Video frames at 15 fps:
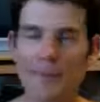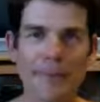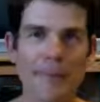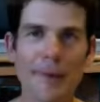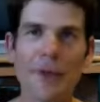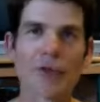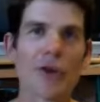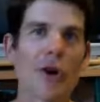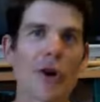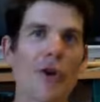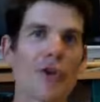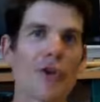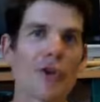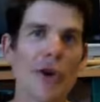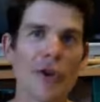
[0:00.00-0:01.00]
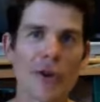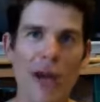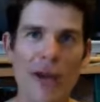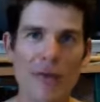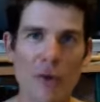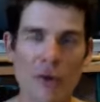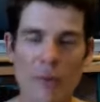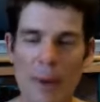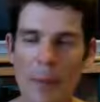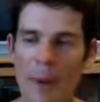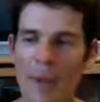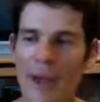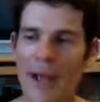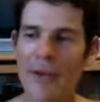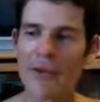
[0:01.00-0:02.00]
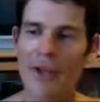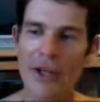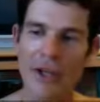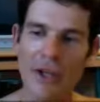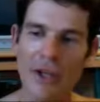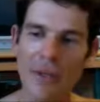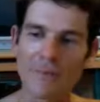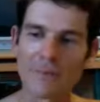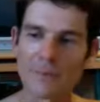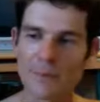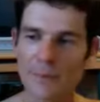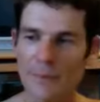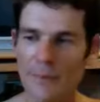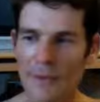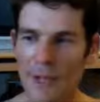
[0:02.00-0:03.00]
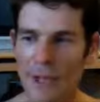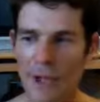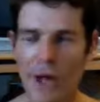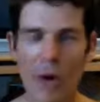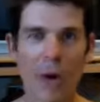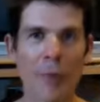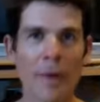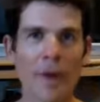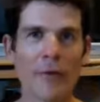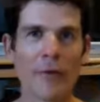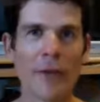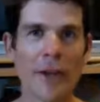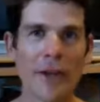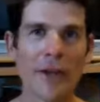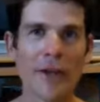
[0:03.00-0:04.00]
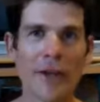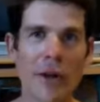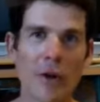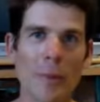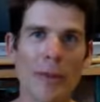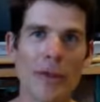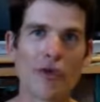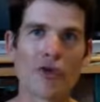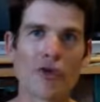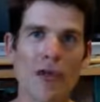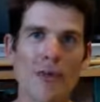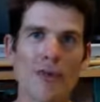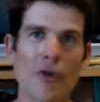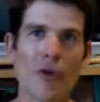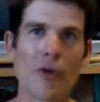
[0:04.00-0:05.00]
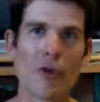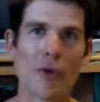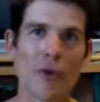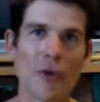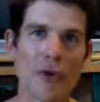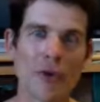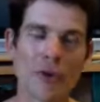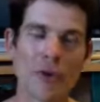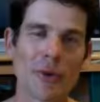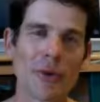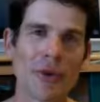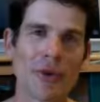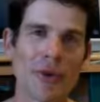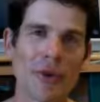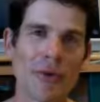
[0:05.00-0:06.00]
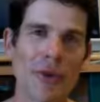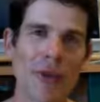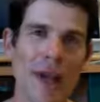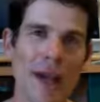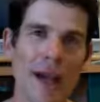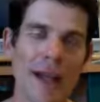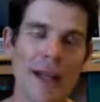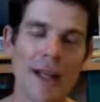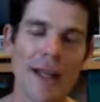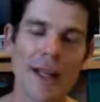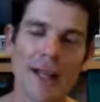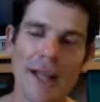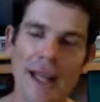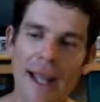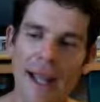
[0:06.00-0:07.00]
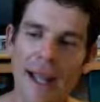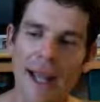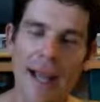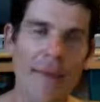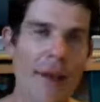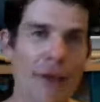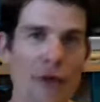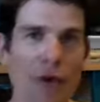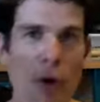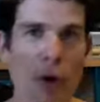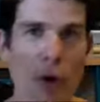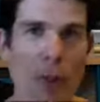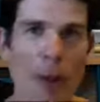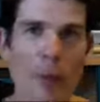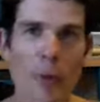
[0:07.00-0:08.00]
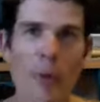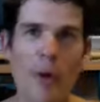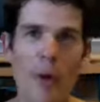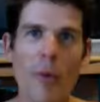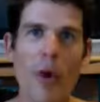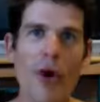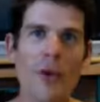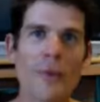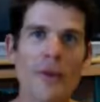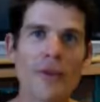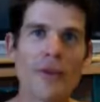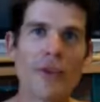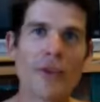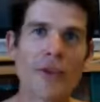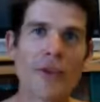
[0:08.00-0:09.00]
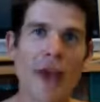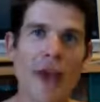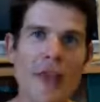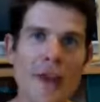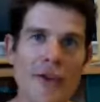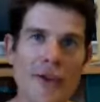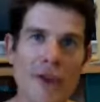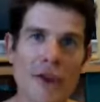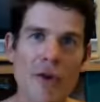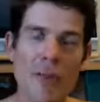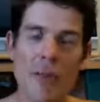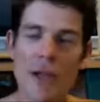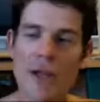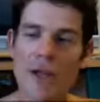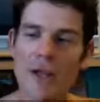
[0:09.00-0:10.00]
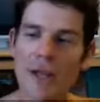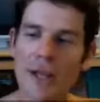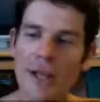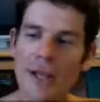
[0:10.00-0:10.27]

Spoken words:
The list goes on. Dave Wolf, people like that, saying you don't want to be a vegan, you don't want to be extreme raw foodist and all this stuff like that. And that's cool. People are welcome to say that, share their opinion.